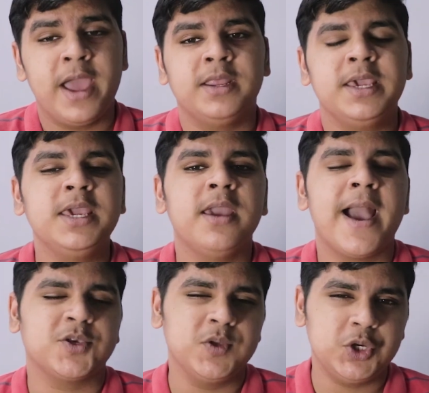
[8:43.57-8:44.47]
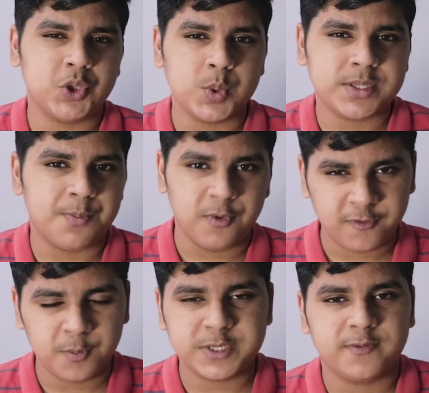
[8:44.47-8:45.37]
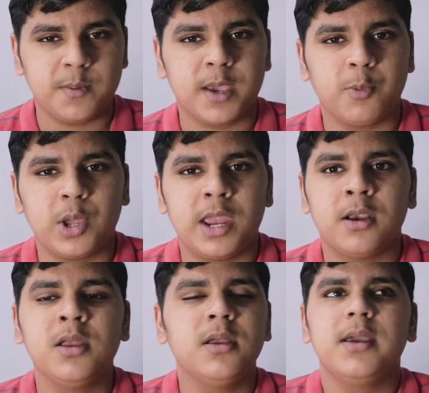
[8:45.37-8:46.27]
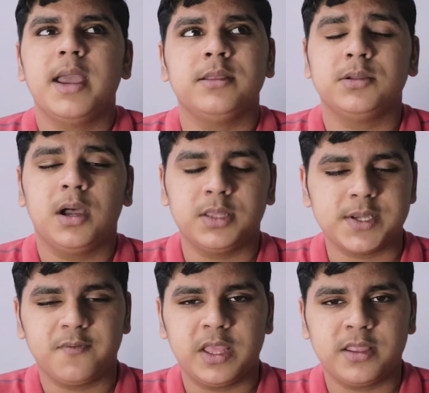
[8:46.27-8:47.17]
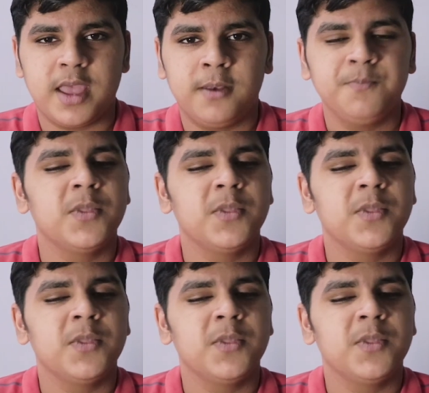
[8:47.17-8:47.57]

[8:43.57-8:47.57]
and he actually shows the performance of the MacBook Air and other stuff like that.